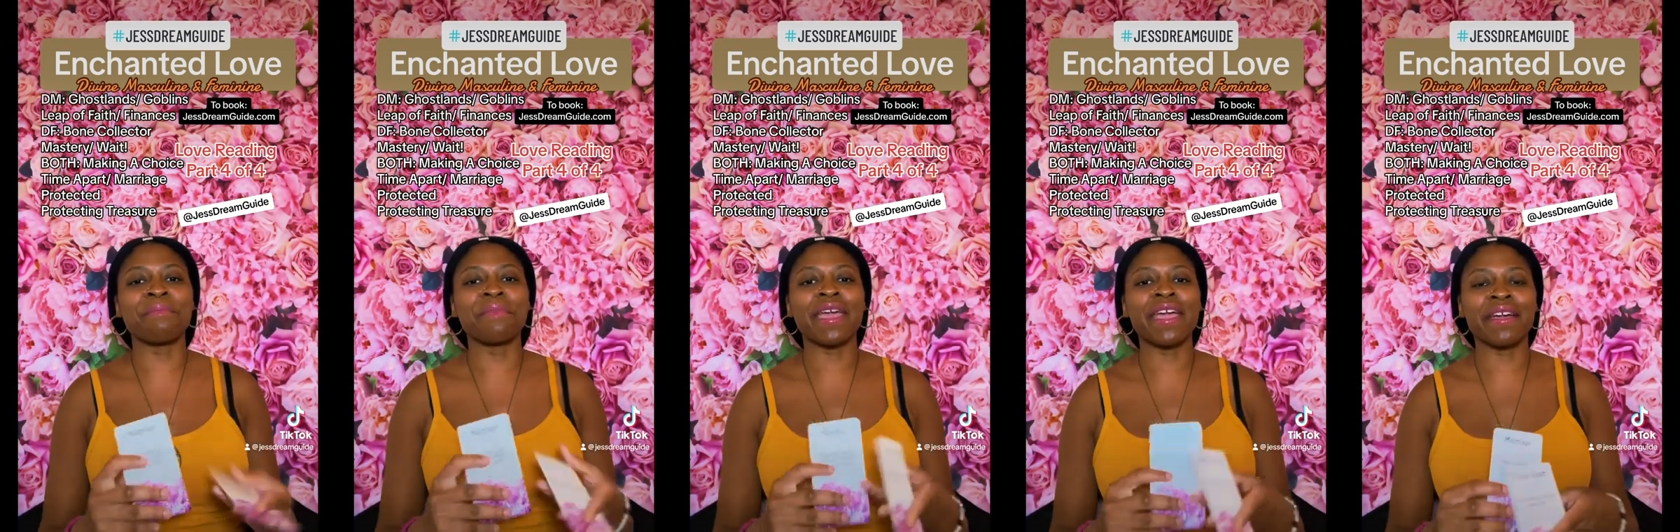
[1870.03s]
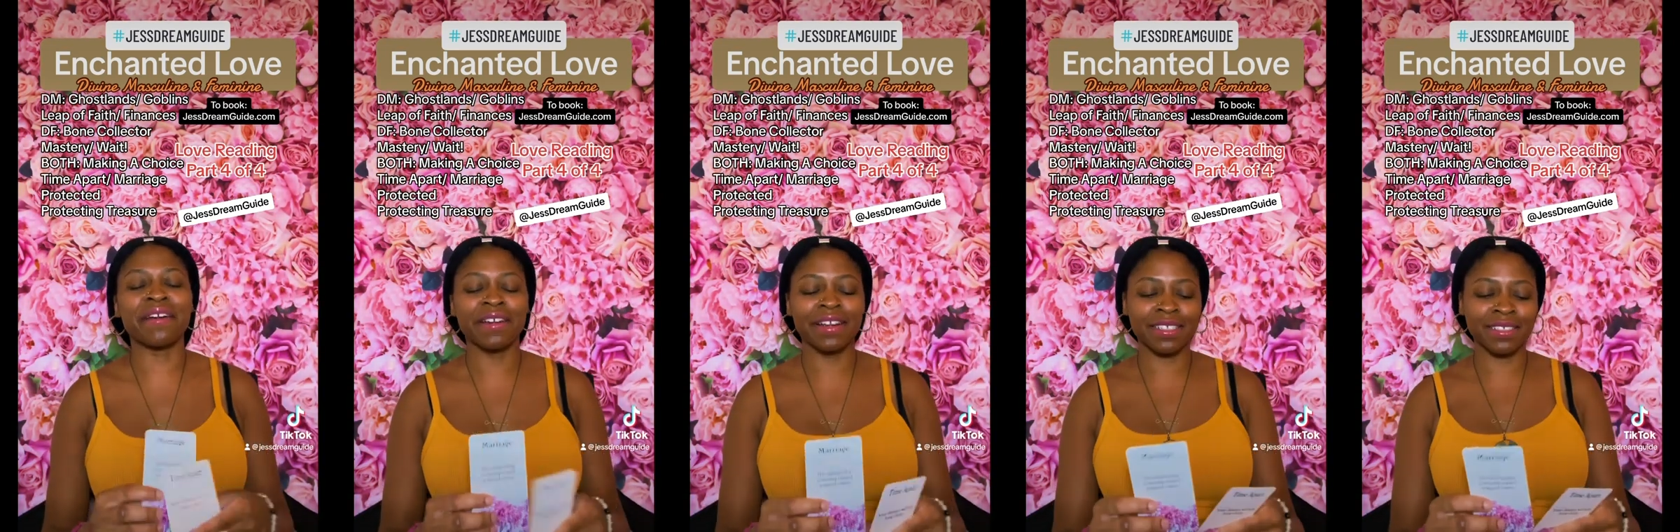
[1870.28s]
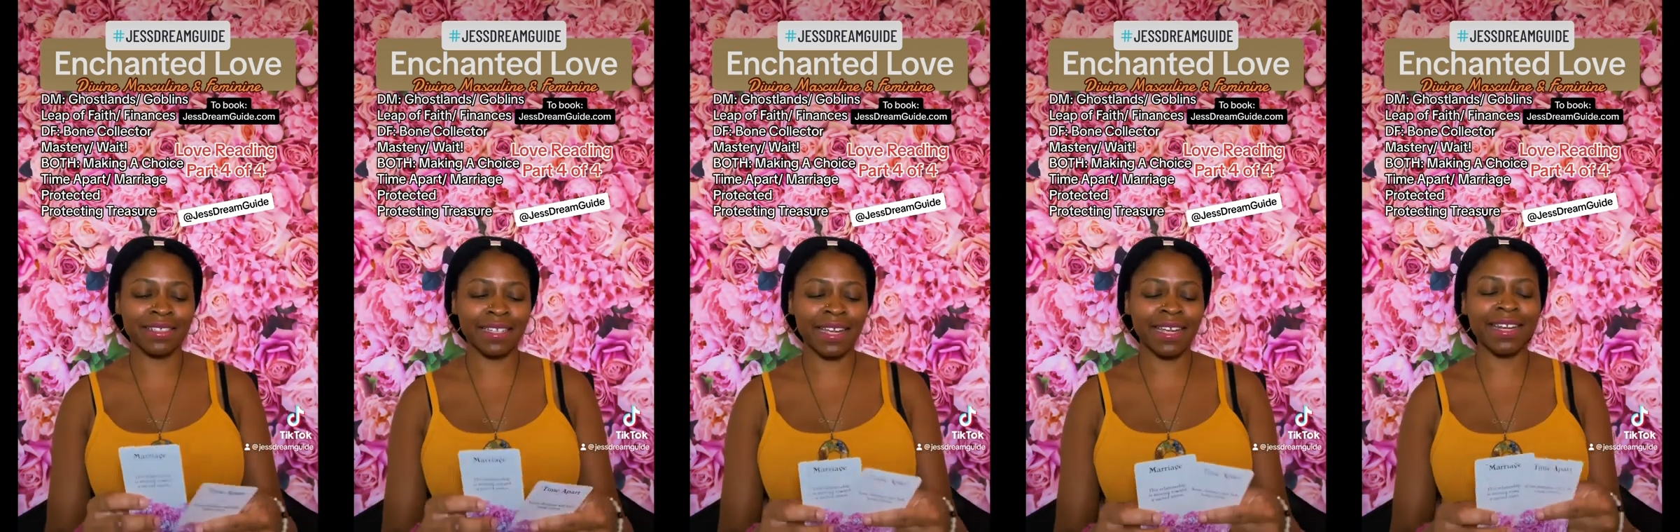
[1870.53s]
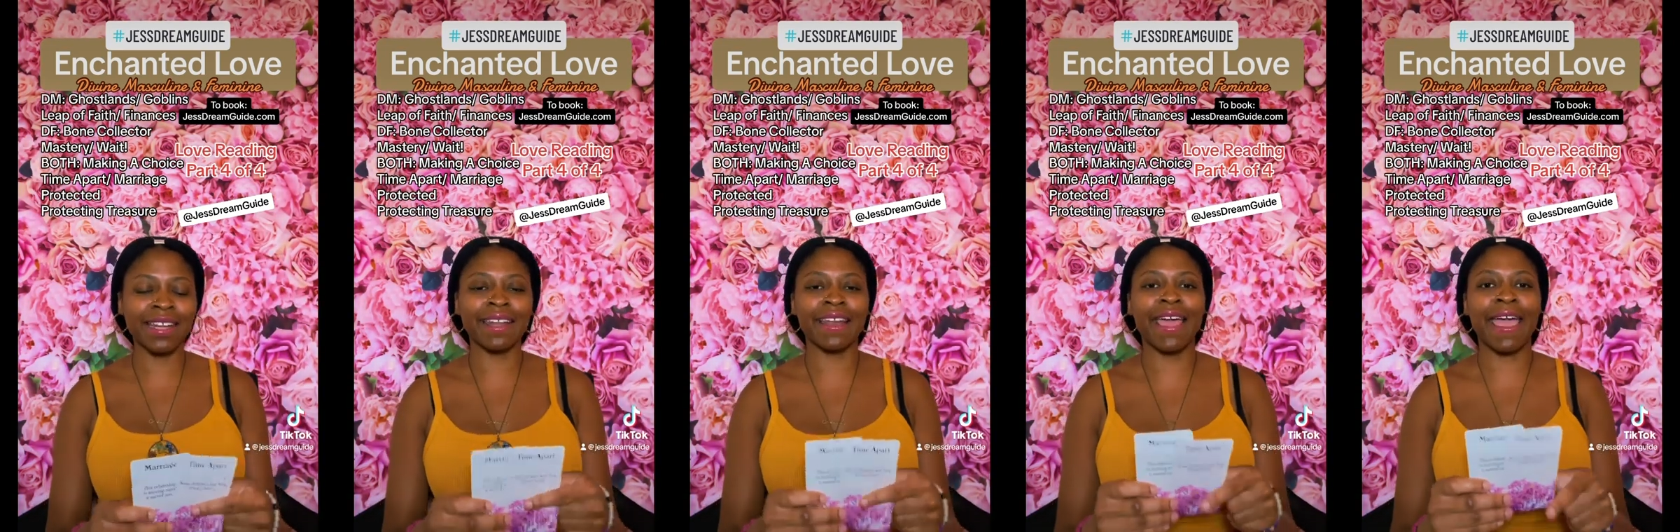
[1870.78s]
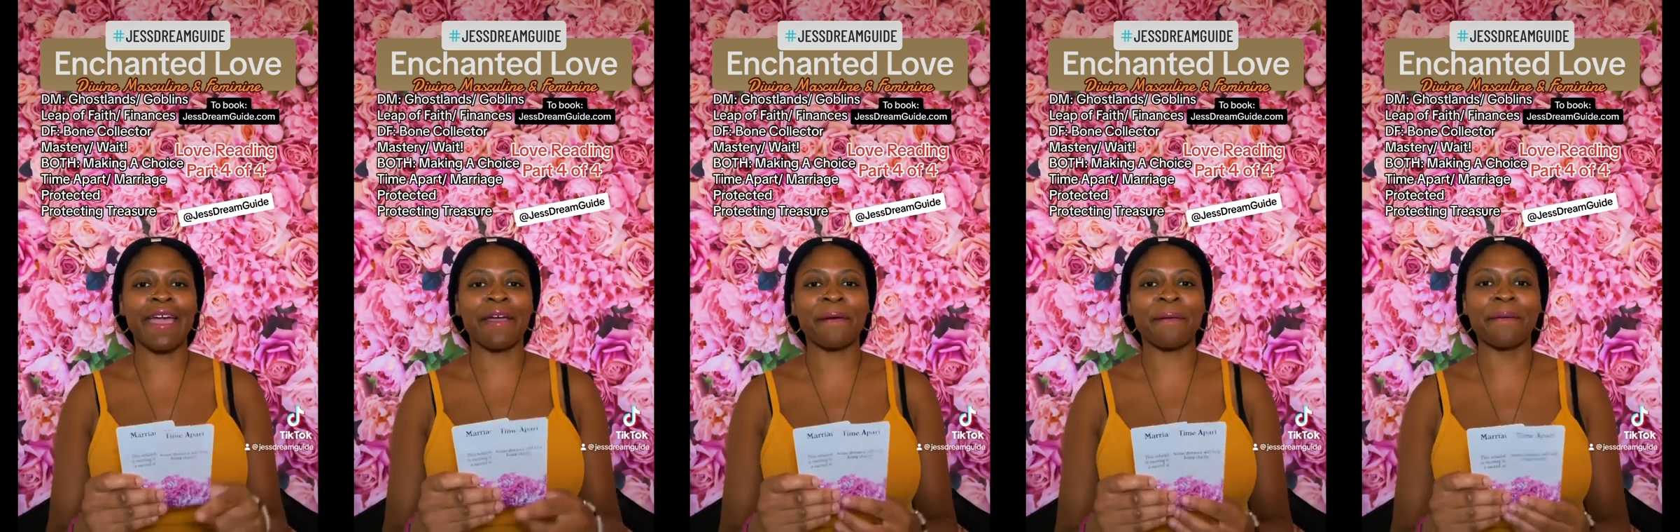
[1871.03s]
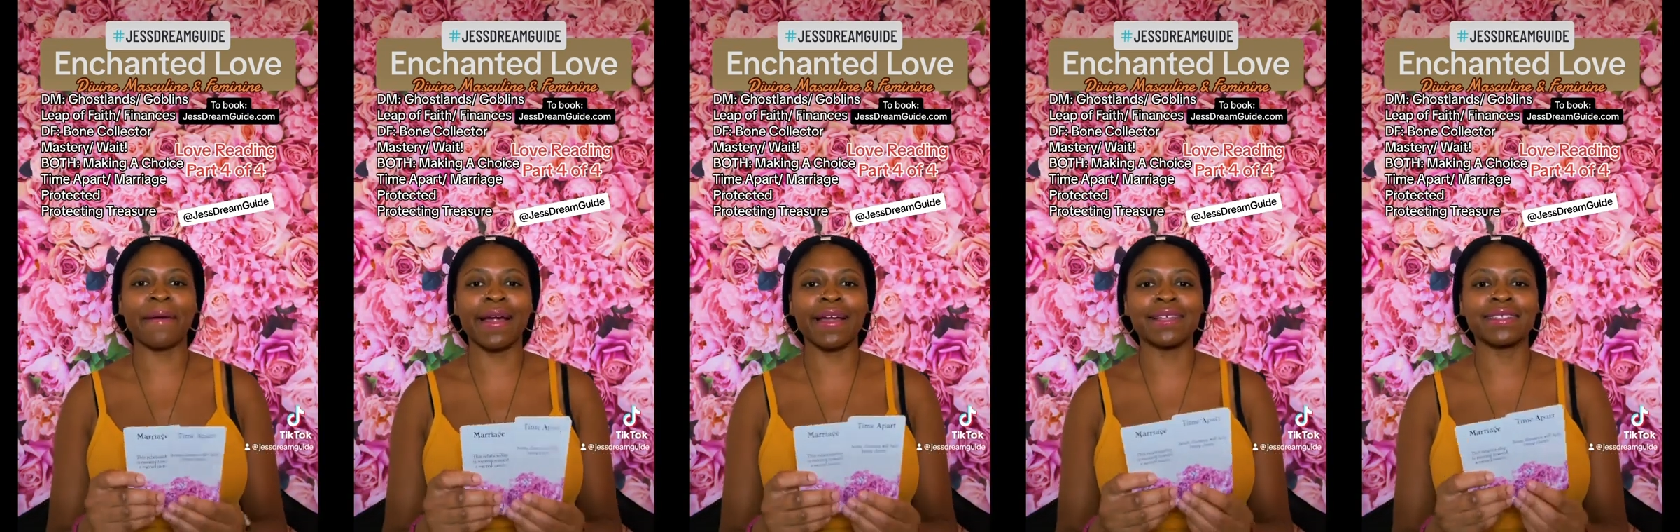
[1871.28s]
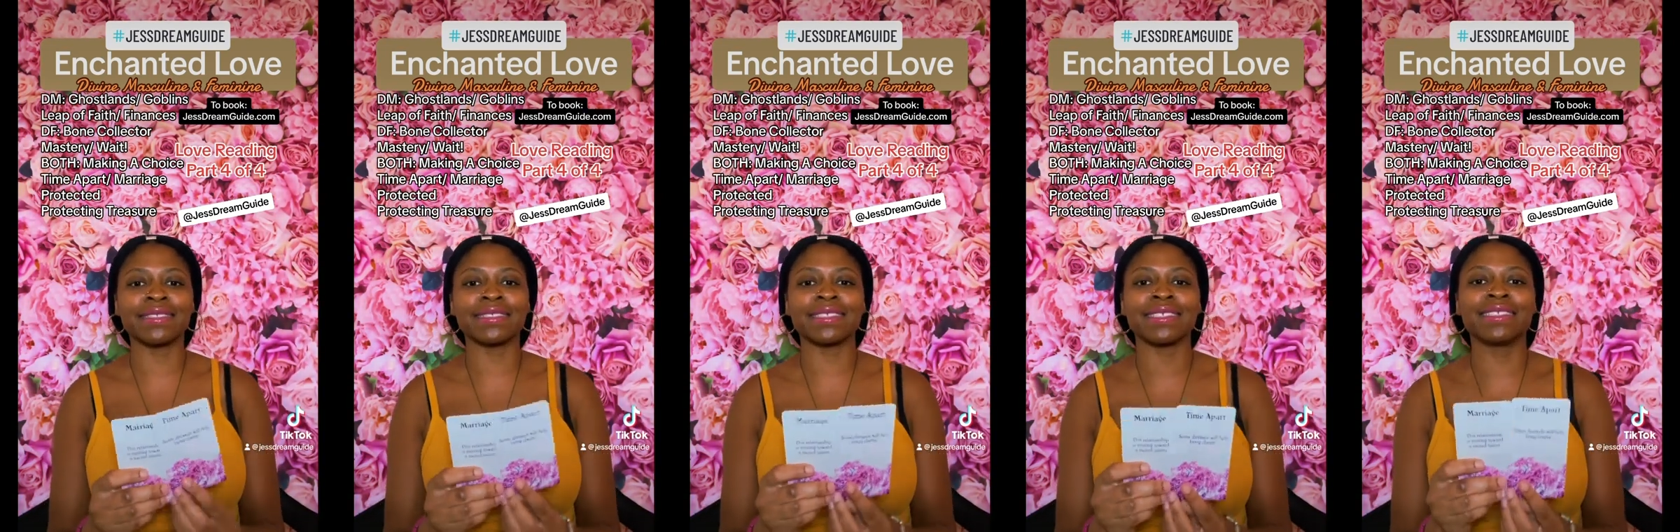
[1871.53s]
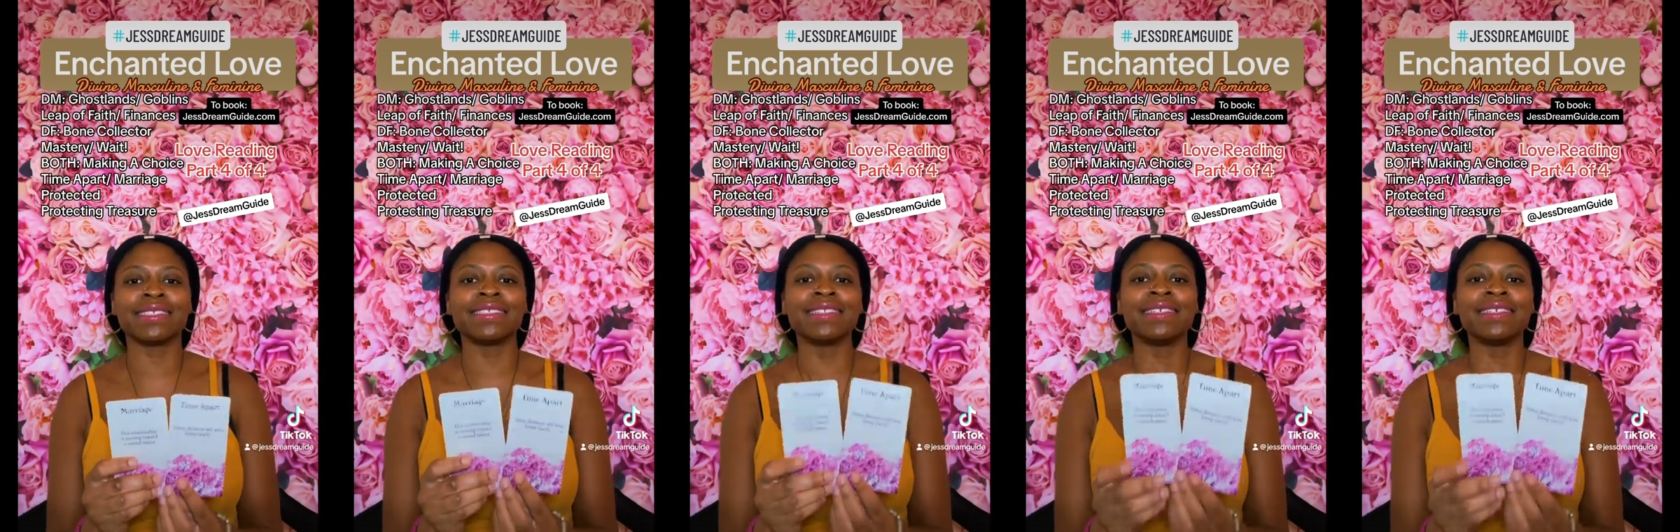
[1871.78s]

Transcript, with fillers: marriage. Isn't that crazy?